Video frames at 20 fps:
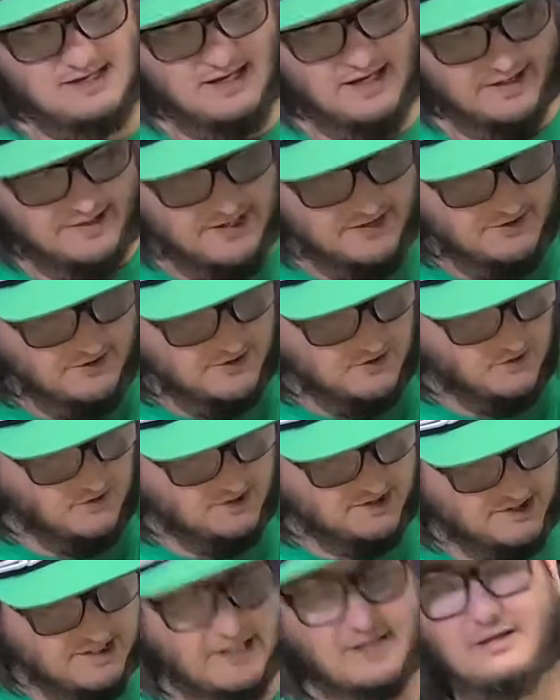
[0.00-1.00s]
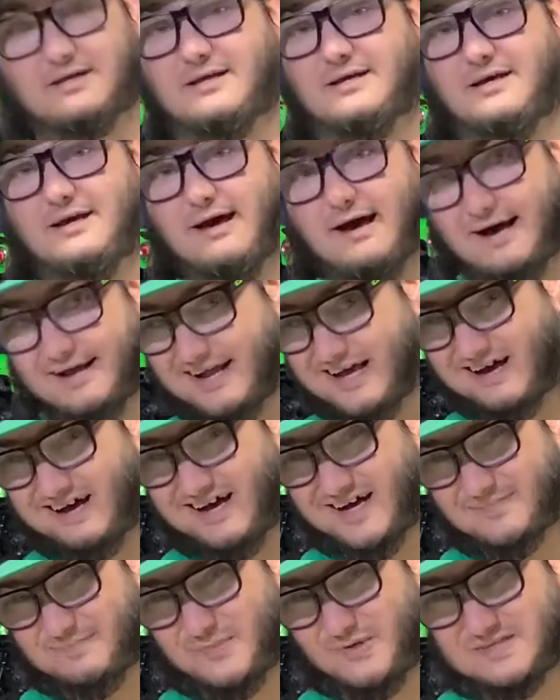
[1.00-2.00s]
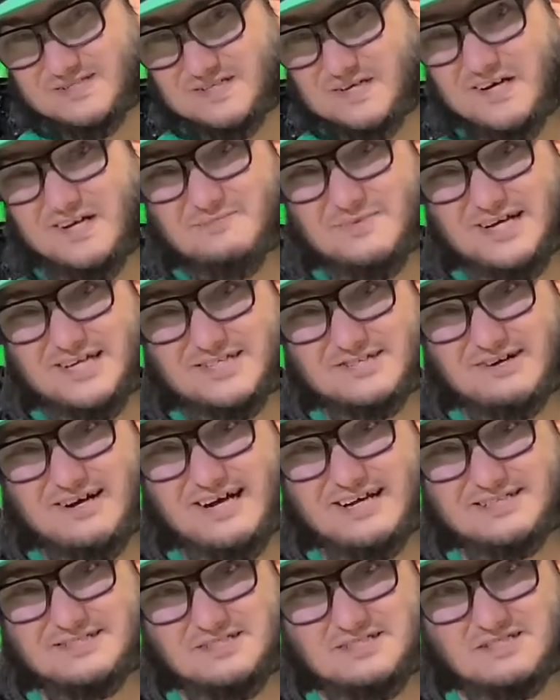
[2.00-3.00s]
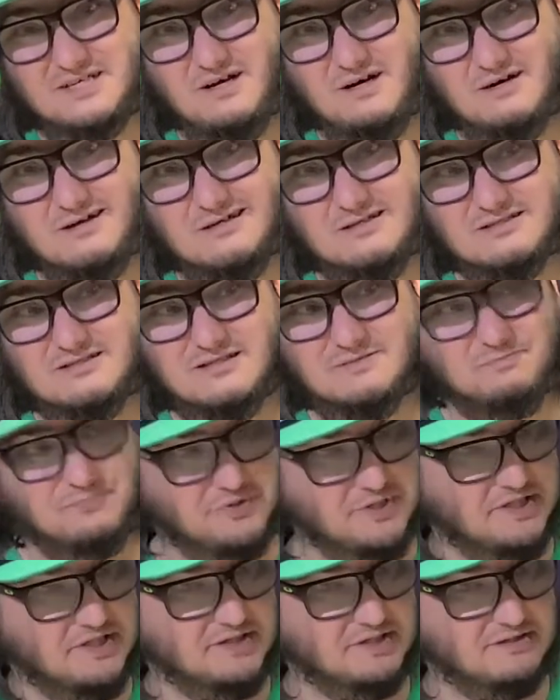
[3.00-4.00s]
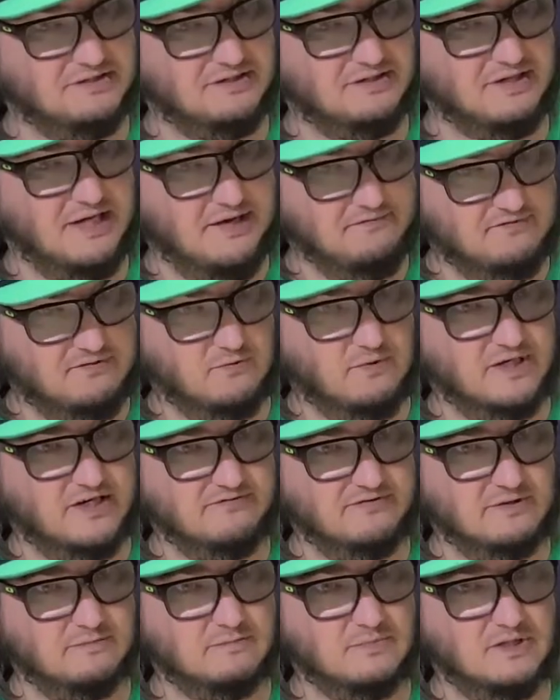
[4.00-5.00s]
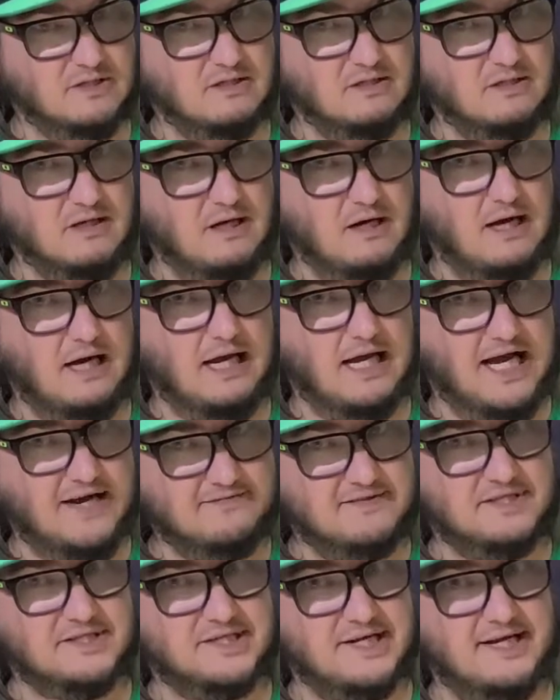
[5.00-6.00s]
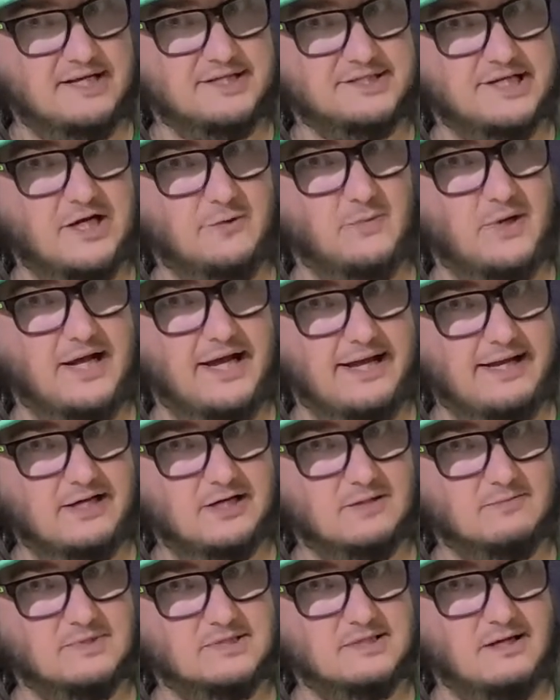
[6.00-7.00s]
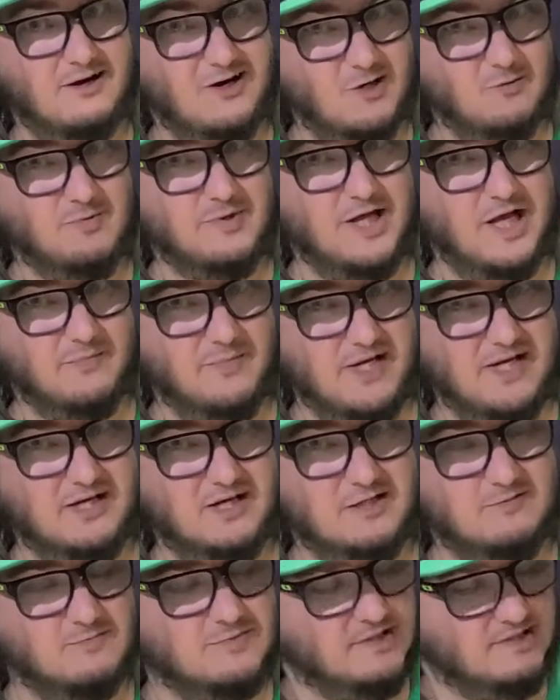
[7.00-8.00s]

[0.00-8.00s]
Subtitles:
Another cool thing, on most all my Traxxas cars, pretty sure every one of them, I have to change out my A-arms to RPM A-arms.